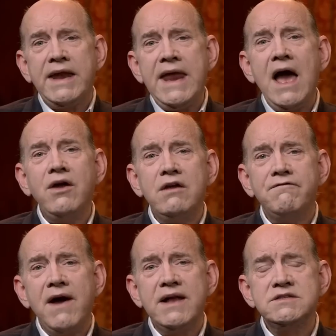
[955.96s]
now he
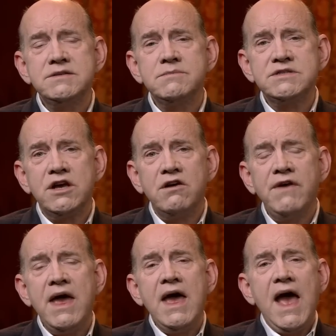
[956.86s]
finds himself
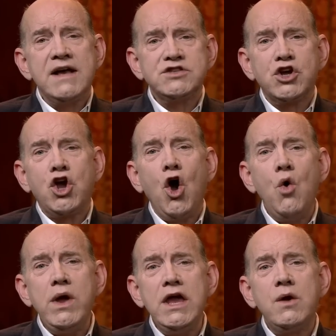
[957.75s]
as a
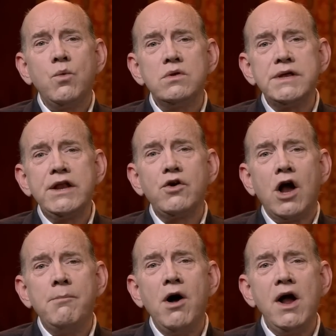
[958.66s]
co equal leader
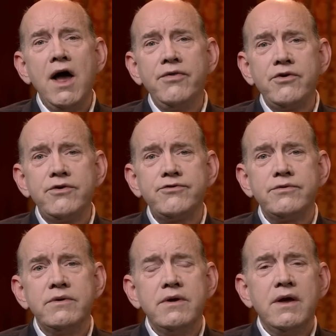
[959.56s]
among others,
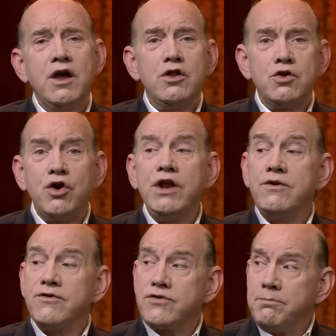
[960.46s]
learning
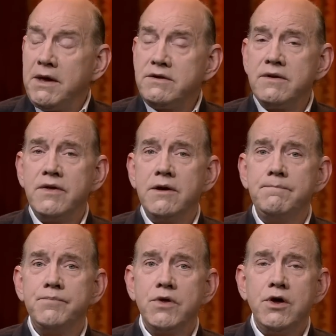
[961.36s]
to submit to
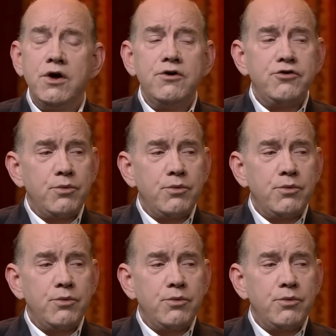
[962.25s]
them, to